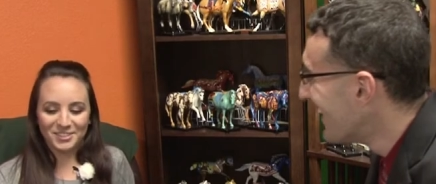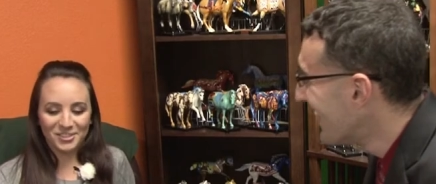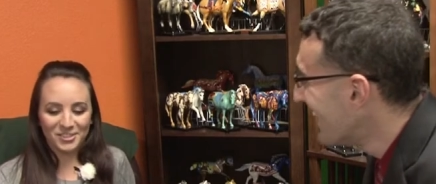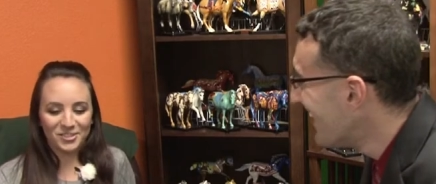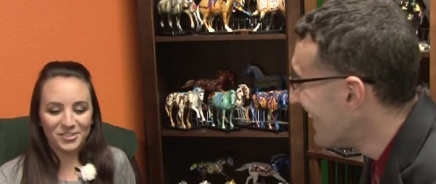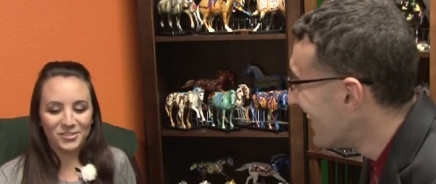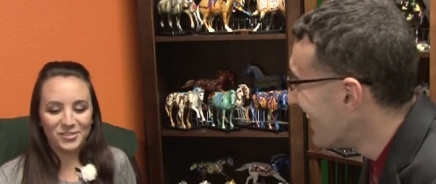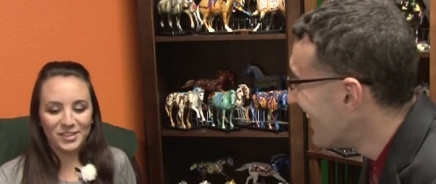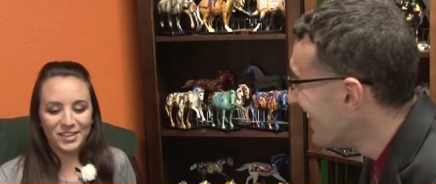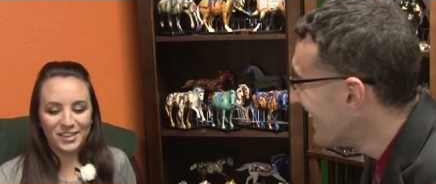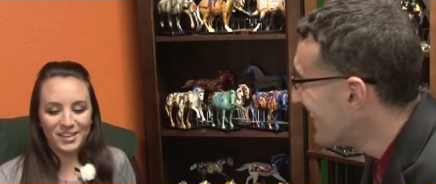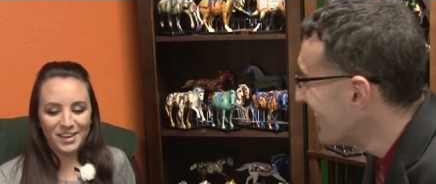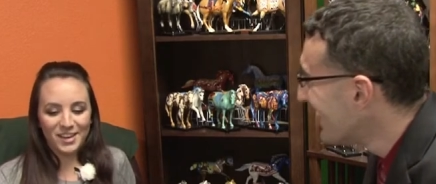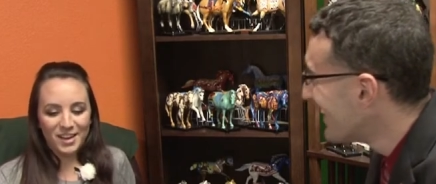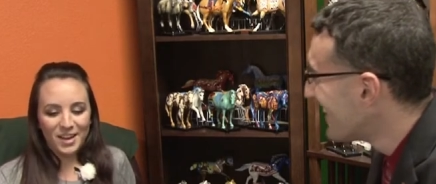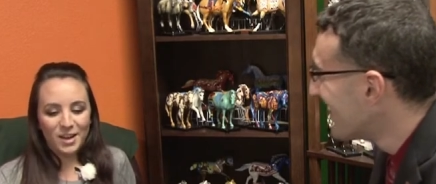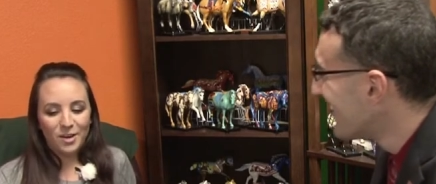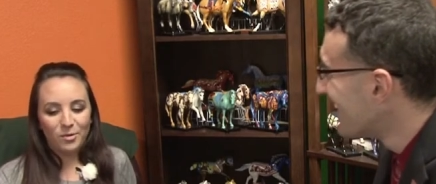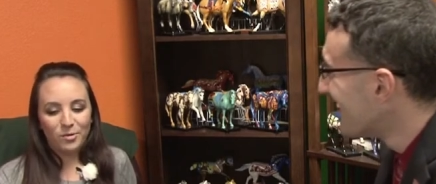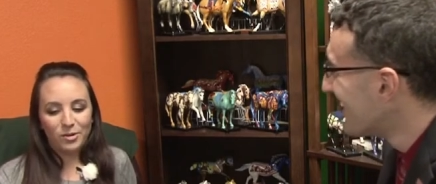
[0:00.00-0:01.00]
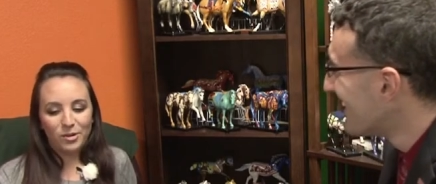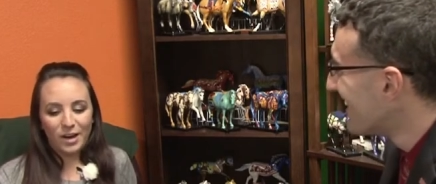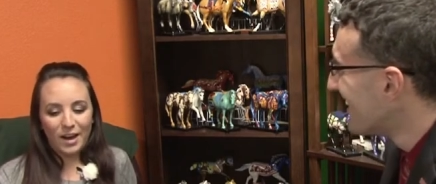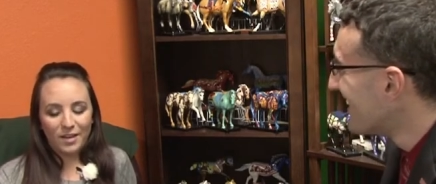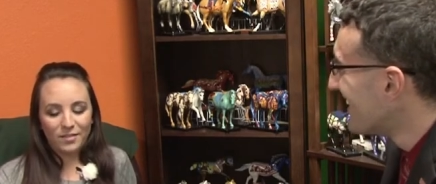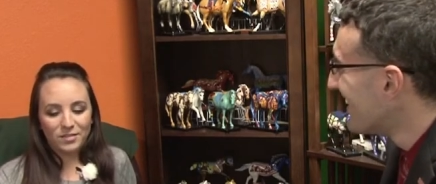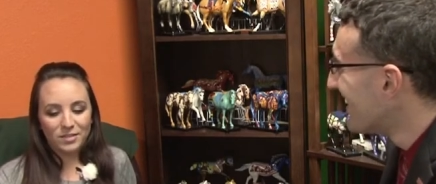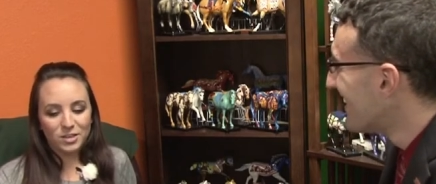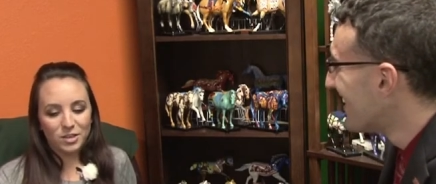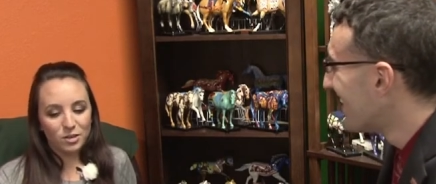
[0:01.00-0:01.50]
Speaker 1: So we, we'll have,
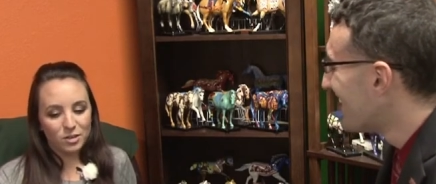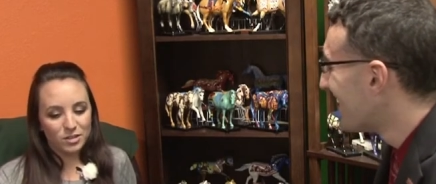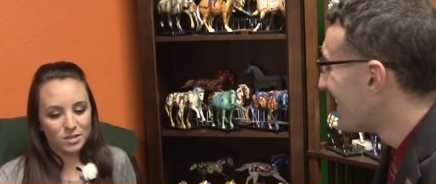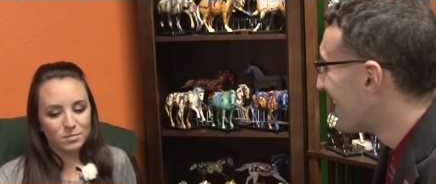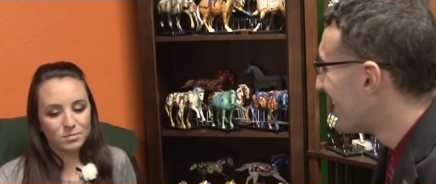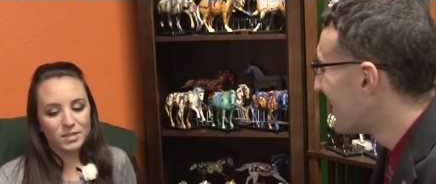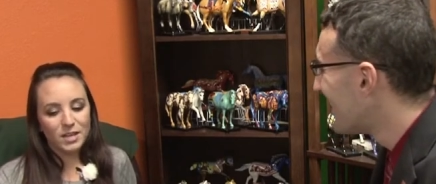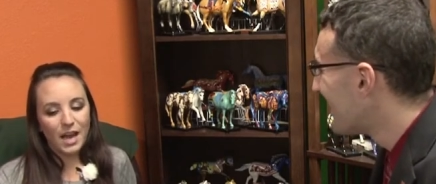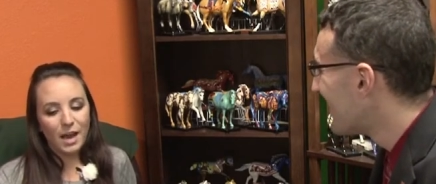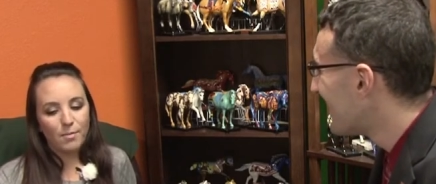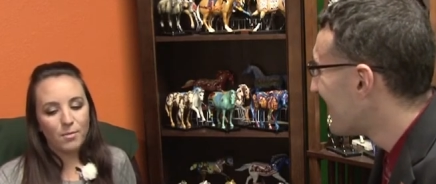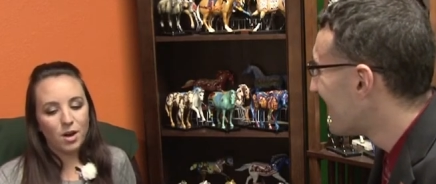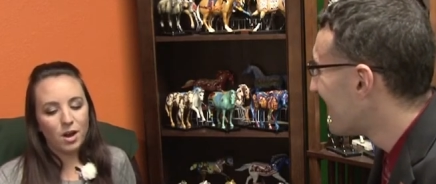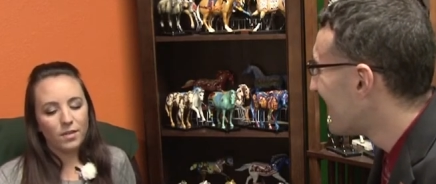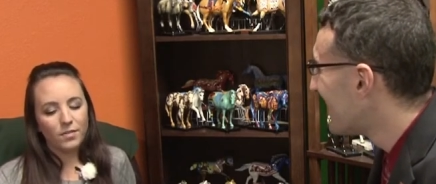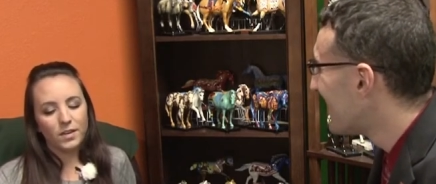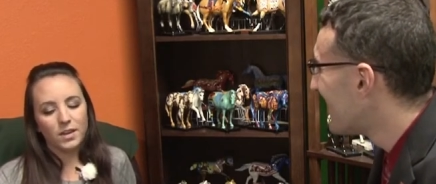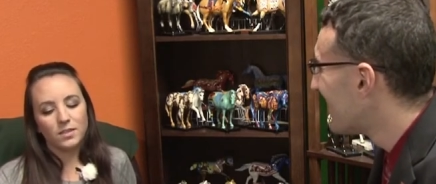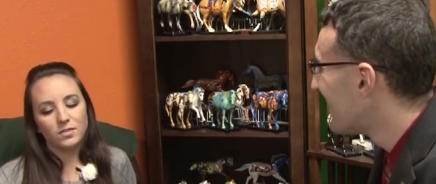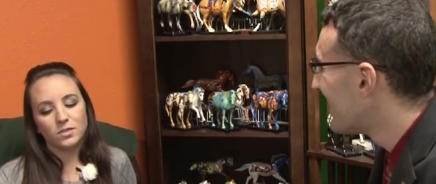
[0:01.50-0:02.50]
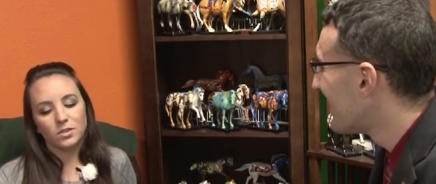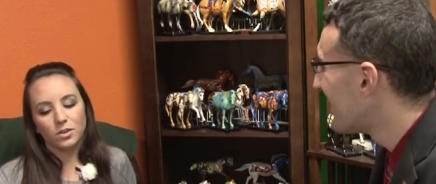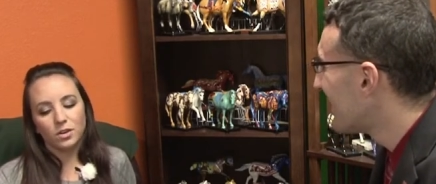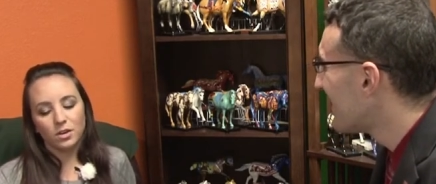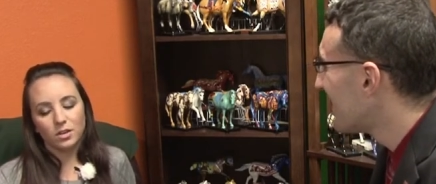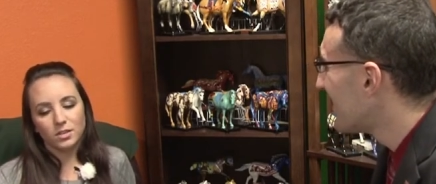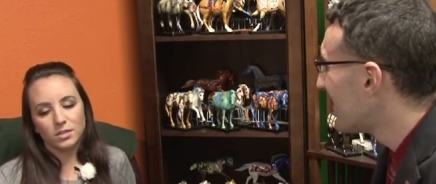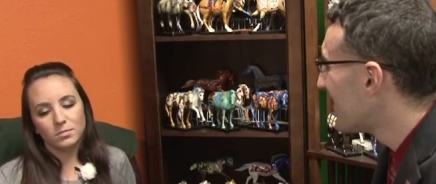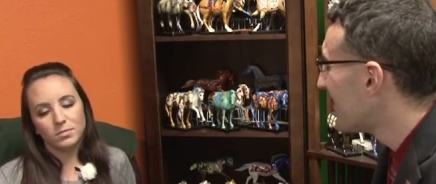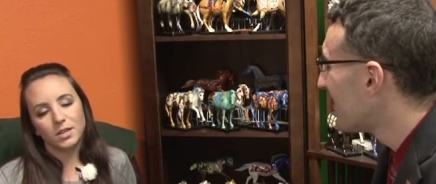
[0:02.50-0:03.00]
you know, some time off, gives the
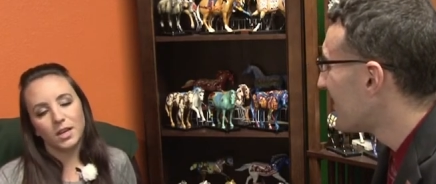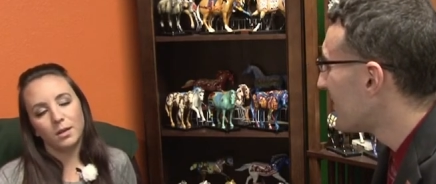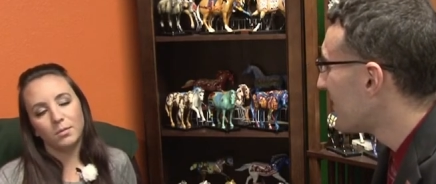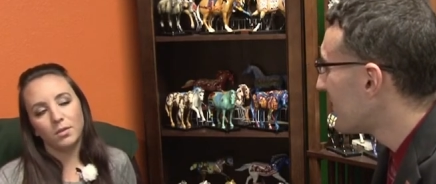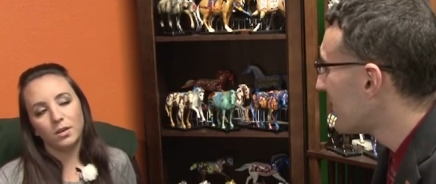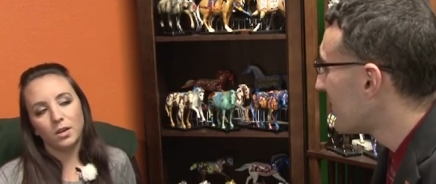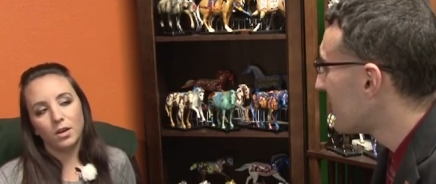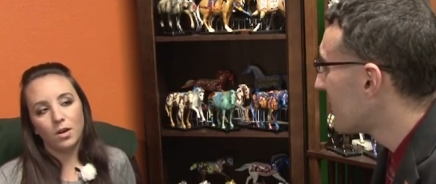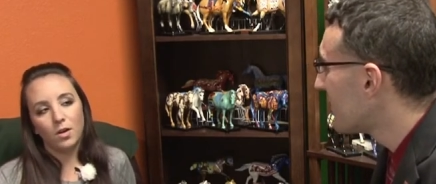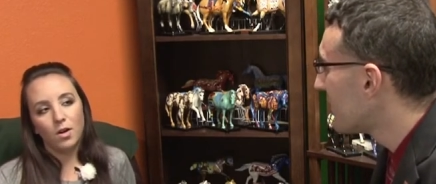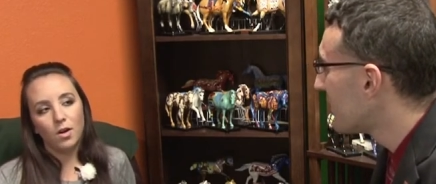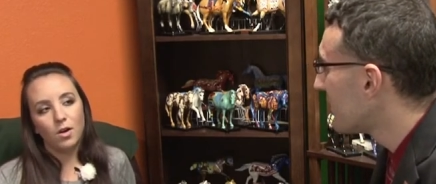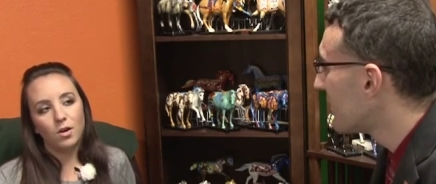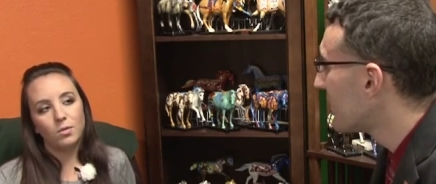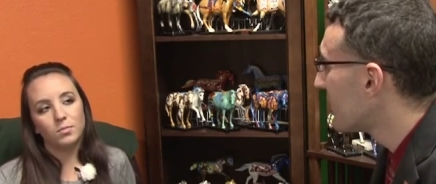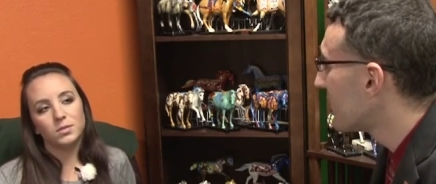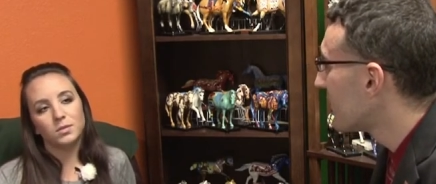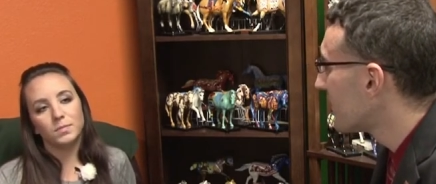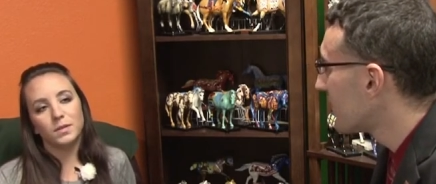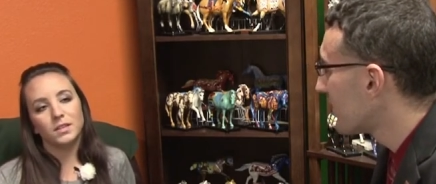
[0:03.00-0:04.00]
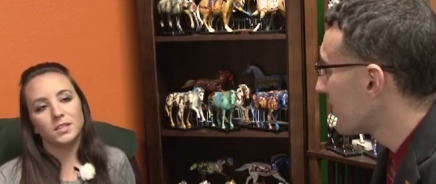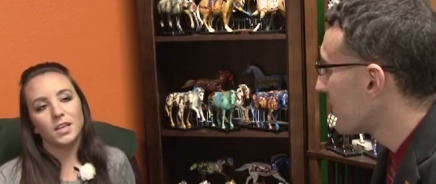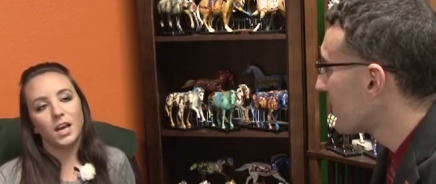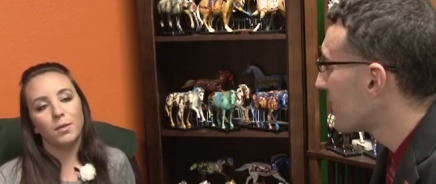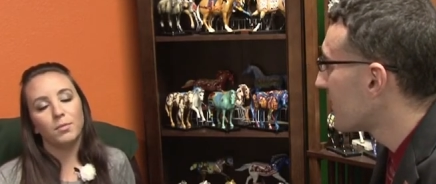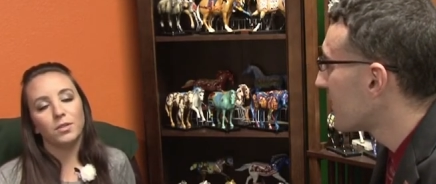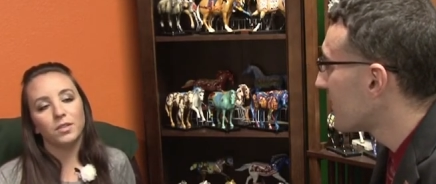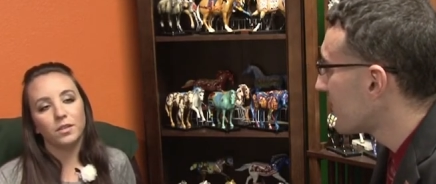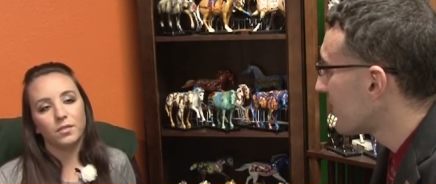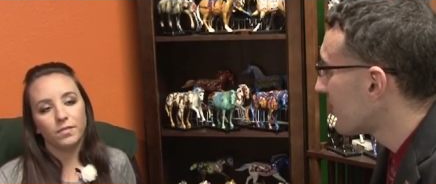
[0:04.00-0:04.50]
girls some time to go home, spend time
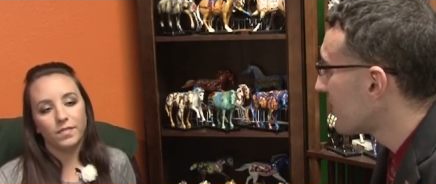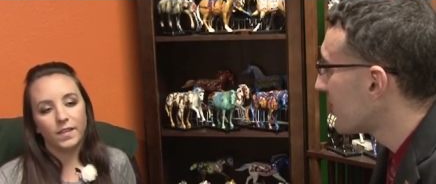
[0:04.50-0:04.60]
with their